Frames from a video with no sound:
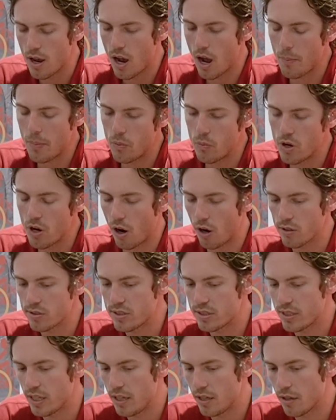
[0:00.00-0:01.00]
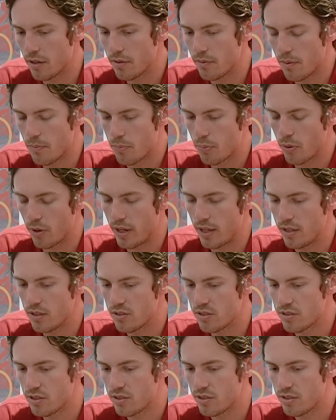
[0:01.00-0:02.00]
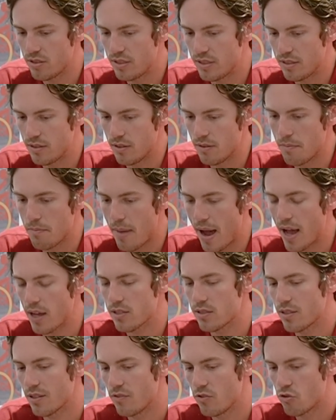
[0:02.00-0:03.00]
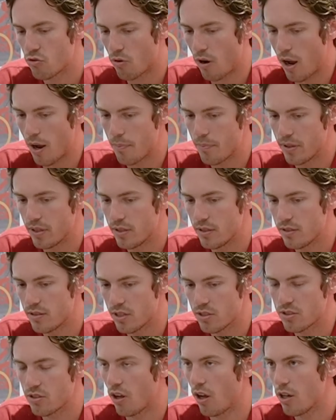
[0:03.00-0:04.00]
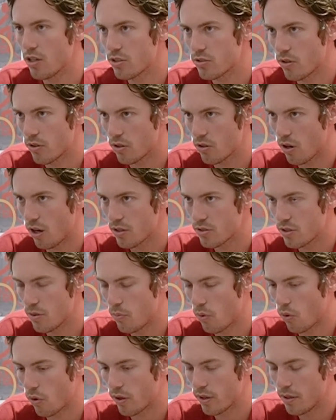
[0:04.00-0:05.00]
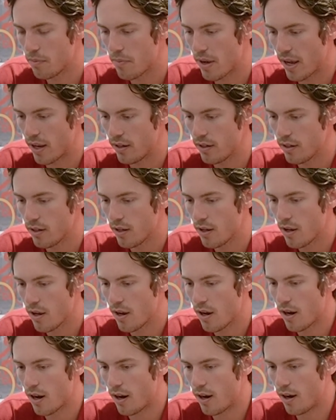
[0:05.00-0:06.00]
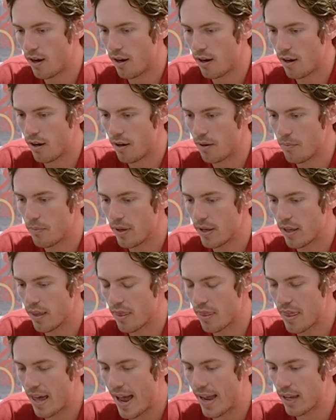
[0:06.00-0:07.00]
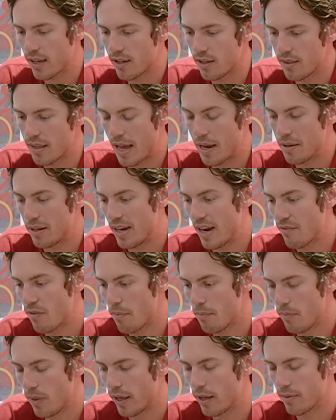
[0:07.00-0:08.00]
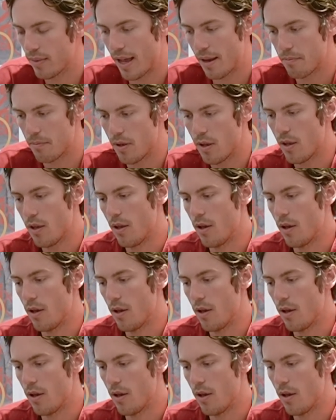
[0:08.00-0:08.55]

I mean, we are seeing a, a pretty s- massive drop in testosterone across the board in men, um, and that can that can have a like that